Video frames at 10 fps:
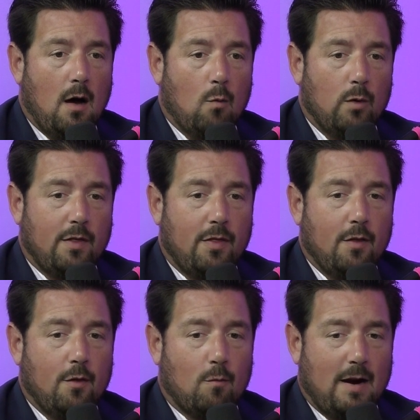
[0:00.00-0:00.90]
with
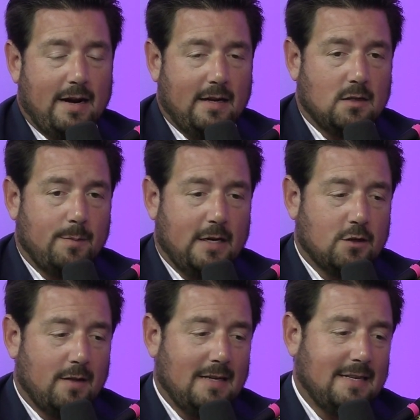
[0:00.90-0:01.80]
the rating to make
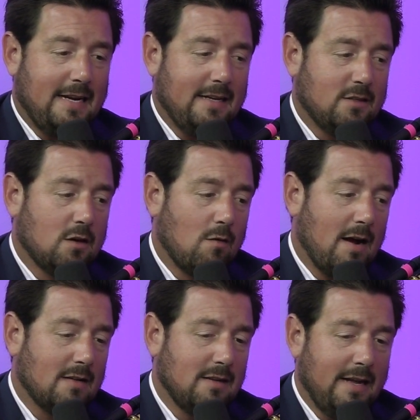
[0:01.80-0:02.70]
sure that data is
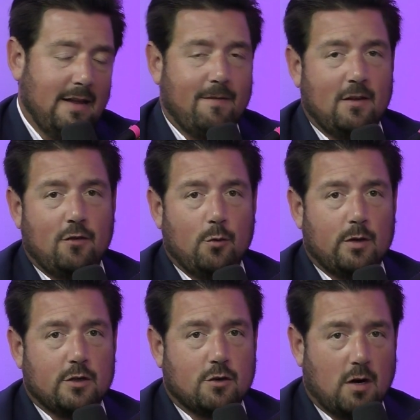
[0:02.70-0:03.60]
correct. And if it's new
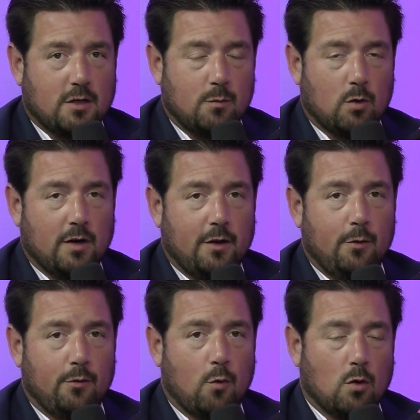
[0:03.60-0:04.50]
construction, we're going to
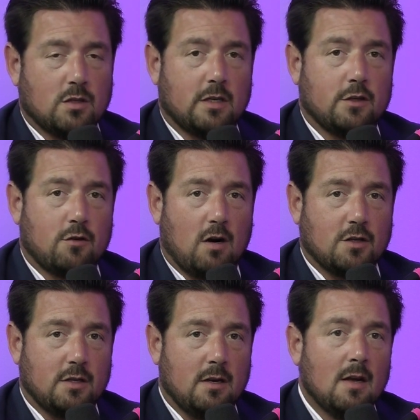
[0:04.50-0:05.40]
use course of
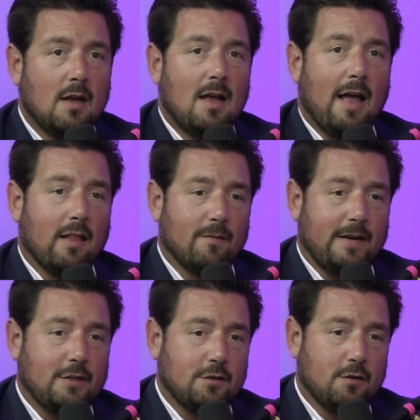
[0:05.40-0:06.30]
construction
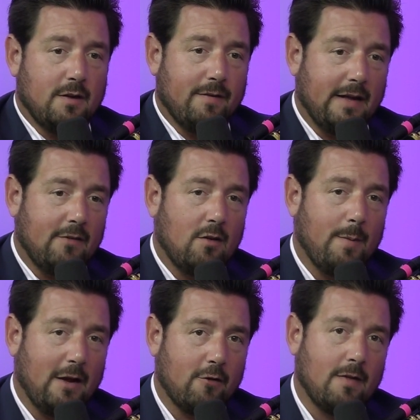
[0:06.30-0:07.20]
elevation certificates to
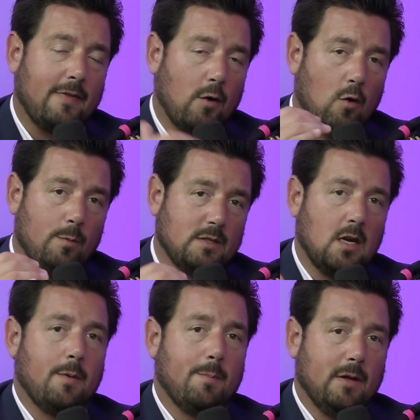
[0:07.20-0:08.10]
make sure that the home is
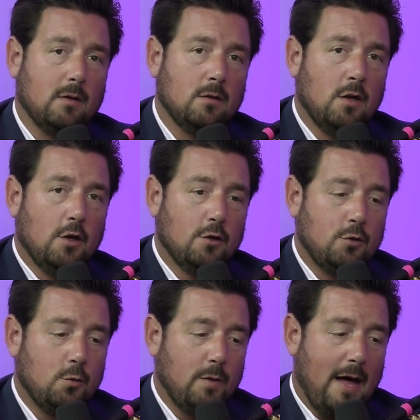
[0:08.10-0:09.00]
going to be built
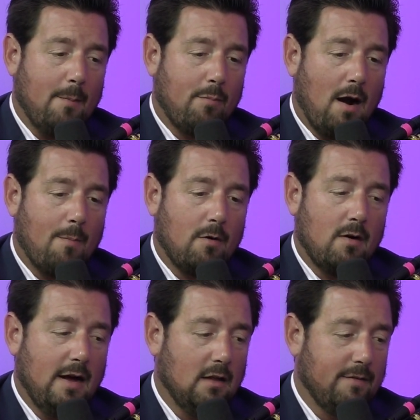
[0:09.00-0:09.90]
to that proper
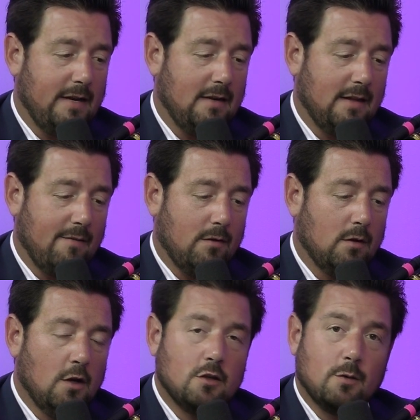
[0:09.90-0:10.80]
elevated level.
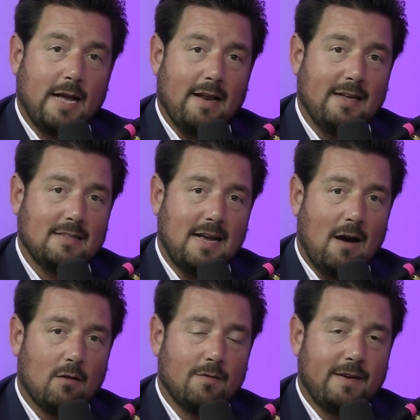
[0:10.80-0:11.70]
So again, it's
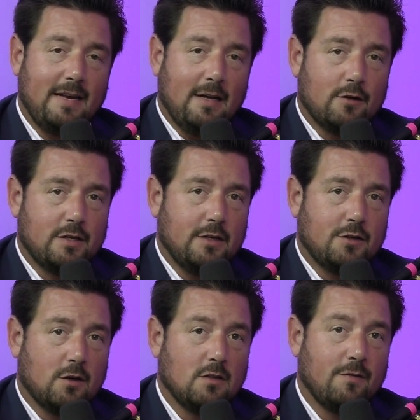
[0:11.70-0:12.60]
Aaron Levine, LG
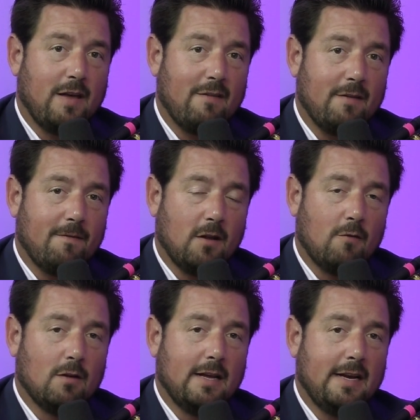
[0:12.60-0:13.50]
Insurance. If you have any flood
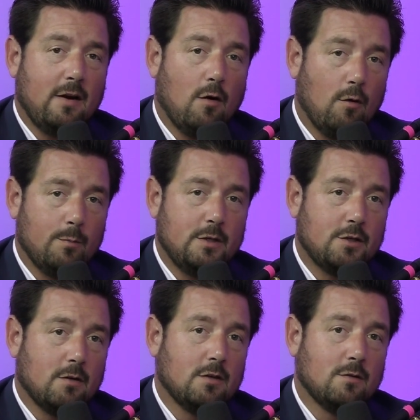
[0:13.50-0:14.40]
related, home
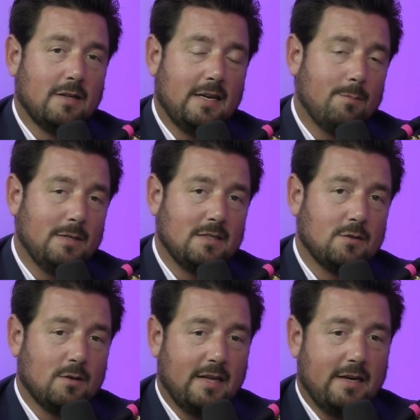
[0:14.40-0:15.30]
insurance related,
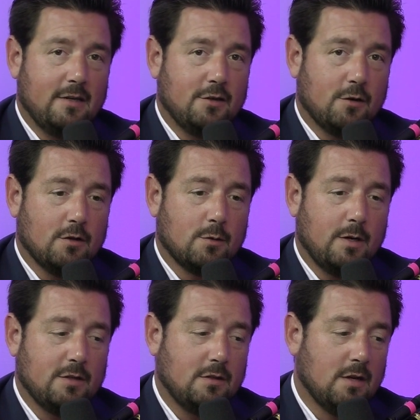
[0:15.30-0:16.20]
business related insurance
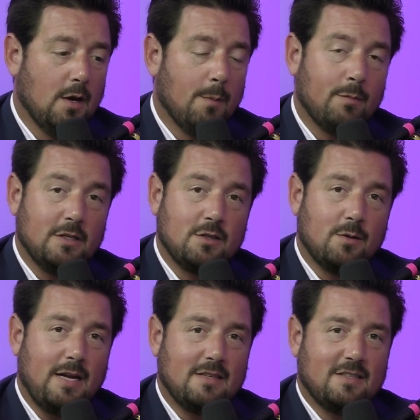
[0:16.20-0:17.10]
questions, please
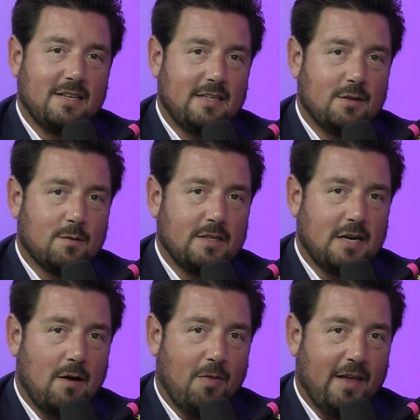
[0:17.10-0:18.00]
don't hesitate to reach
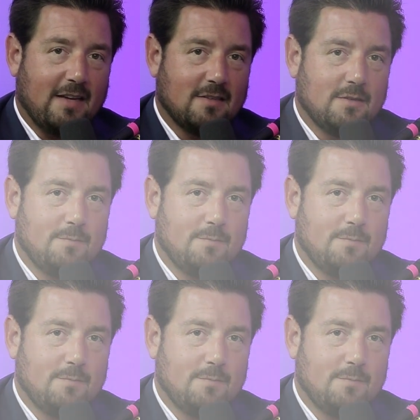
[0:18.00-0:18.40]
out. Thanks.